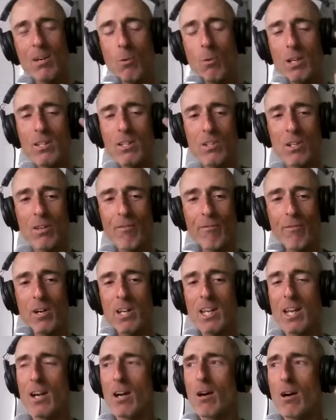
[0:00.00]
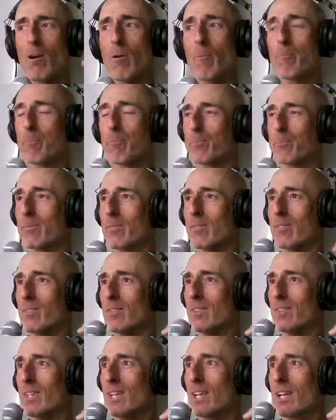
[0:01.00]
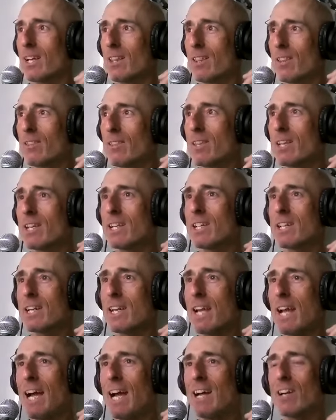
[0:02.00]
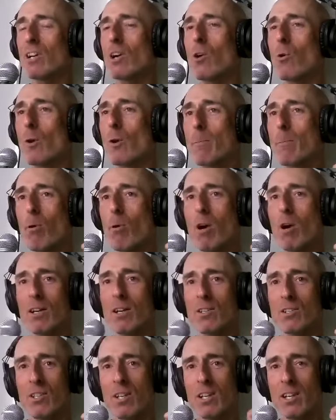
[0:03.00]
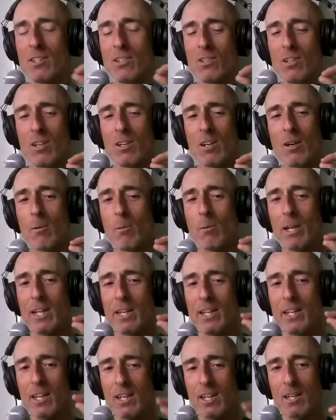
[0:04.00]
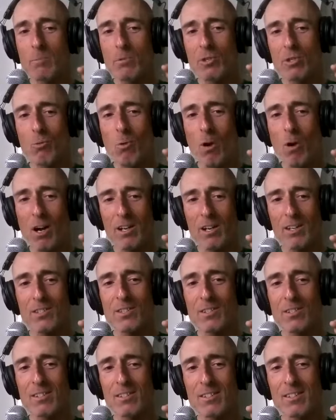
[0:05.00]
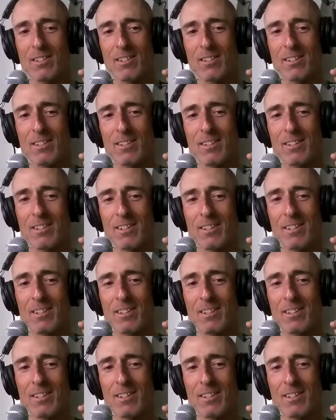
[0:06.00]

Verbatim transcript: you what, isn't it funny how the category process, it keeps you honest. It